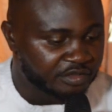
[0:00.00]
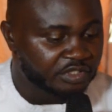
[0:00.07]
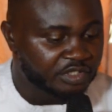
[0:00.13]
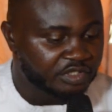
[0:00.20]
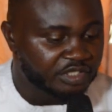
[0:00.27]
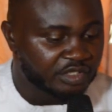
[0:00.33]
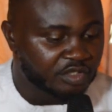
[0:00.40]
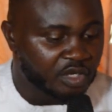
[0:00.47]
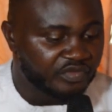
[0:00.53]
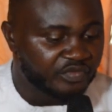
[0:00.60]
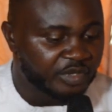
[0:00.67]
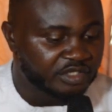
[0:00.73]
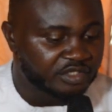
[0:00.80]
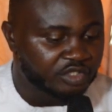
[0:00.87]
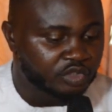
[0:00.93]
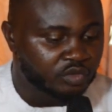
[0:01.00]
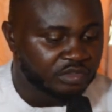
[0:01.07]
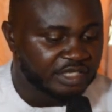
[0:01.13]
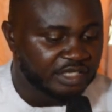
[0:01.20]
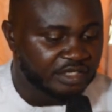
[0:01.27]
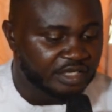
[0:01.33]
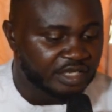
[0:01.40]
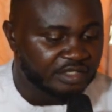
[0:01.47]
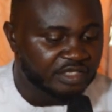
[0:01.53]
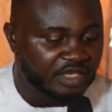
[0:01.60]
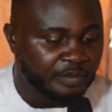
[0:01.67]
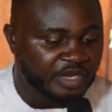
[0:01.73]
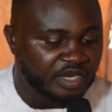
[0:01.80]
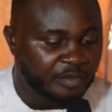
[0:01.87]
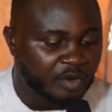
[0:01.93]
The state government should dedicate a
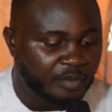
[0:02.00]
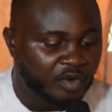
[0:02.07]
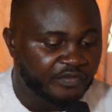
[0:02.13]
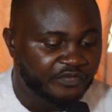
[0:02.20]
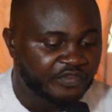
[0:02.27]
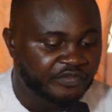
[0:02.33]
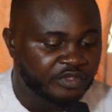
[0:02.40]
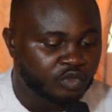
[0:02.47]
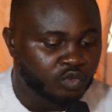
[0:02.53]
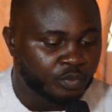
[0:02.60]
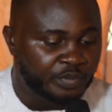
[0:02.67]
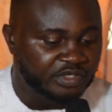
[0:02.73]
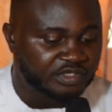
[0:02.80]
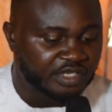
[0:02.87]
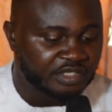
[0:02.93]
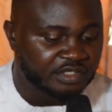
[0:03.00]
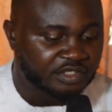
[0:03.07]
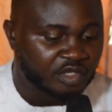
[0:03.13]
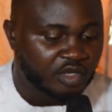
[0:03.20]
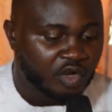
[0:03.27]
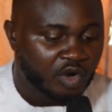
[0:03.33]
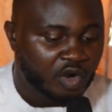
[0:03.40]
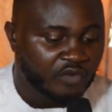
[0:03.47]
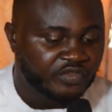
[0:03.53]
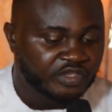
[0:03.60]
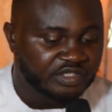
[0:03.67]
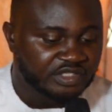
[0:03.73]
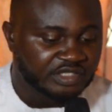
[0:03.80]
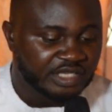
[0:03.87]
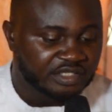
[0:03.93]
minimum of 52% of the
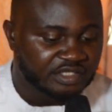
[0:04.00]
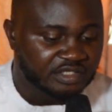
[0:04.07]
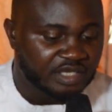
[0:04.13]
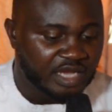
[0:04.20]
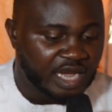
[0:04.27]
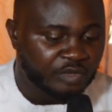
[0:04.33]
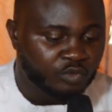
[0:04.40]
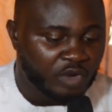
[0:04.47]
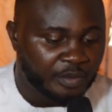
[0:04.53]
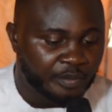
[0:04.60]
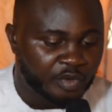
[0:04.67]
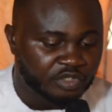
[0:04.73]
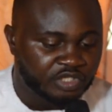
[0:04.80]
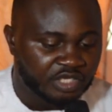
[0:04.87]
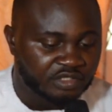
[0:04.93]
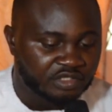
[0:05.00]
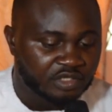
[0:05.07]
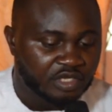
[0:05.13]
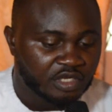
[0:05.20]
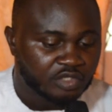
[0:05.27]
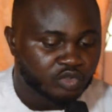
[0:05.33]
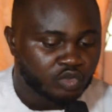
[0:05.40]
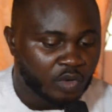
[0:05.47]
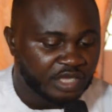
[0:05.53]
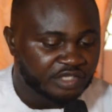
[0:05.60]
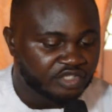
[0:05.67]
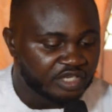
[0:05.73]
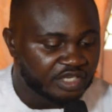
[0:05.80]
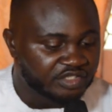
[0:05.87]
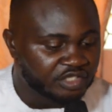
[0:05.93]
state's annual budget to
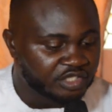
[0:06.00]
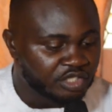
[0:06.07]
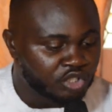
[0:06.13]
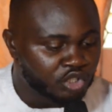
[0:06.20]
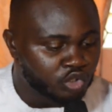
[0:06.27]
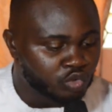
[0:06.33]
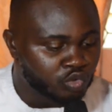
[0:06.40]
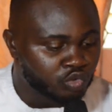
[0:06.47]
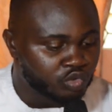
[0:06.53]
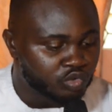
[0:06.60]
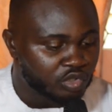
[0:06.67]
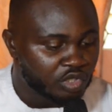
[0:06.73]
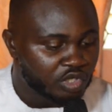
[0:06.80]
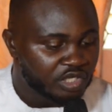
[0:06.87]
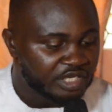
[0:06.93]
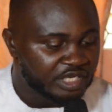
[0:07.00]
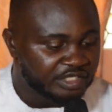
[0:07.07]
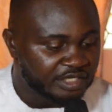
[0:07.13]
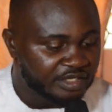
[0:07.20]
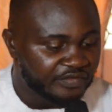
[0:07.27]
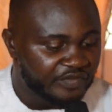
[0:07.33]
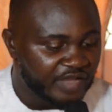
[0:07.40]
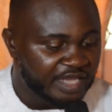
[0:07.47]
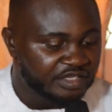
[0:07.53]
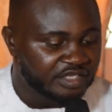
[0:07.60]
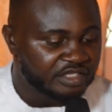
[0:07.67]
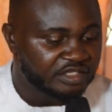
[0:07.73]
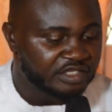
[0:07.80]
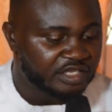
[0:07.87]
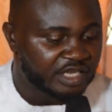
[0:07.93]
address the issues identified
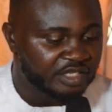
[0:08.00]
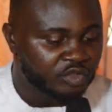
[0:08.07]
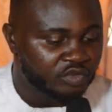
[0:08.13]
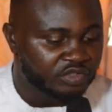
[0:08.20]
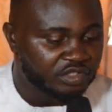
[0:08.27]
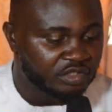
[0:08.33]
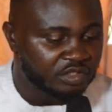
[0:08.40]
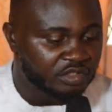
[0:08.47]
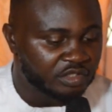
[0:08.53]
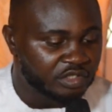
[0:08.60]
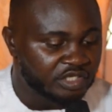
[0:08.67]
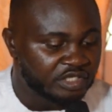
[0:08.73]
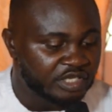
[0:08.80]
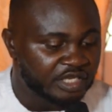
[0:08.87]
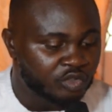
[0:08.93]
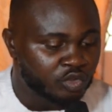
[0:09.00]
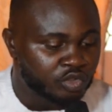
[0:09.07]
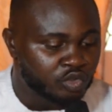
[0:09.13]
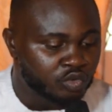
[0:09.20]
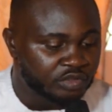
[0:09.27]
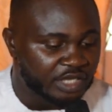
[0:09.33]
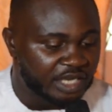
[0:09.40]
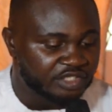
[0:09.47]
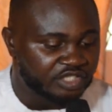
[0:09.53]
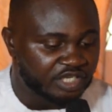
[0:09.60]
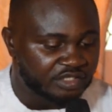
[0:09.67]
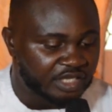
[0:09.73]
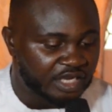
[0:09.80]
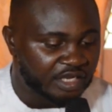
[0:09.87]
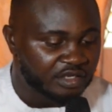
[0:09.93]
in the Edo Youth
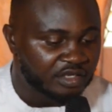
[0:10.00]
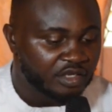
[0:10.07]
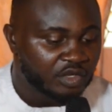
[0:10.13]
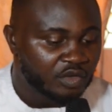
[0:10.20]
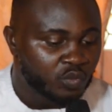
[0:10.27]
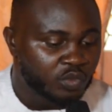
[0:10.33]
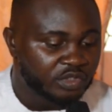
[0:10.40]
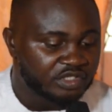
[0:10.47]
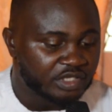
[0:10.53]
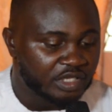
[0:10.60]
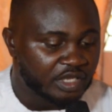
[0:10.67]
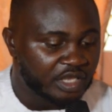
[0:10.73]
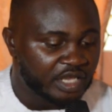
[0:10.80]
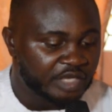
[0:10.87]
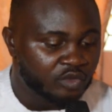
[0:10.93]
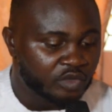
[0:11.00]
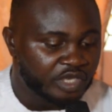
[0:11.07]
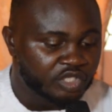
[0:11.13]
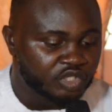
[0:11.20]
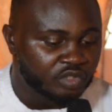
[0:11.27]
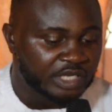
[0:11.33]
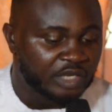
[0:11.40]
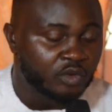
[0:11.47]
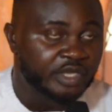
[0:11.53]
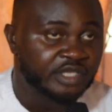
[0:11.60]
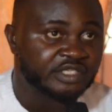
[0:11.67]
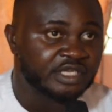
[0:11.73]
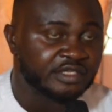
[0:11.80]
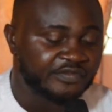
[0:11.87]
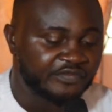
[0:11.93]
agenda, with education
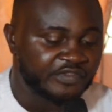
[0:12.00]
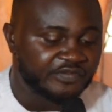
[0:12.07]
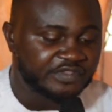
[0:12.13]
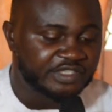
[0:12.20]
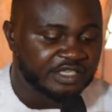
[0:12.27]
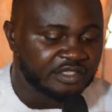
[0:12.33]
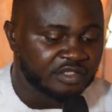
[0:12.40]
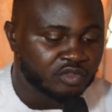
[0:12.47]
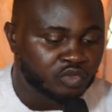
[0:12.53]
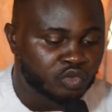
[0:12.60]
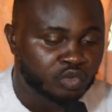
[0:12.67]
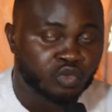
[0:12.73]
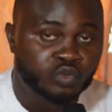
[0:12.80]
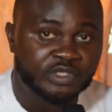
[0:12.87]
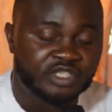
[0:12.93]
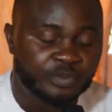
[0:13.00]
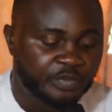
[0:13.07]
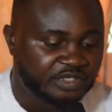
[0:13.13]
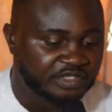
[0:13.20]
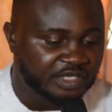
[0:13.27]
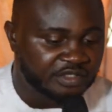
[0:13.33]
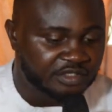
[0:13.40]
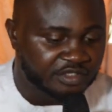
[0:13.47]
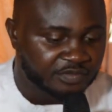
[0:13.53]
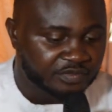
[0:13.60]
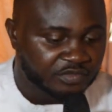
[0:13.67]
allocated 15 to 20%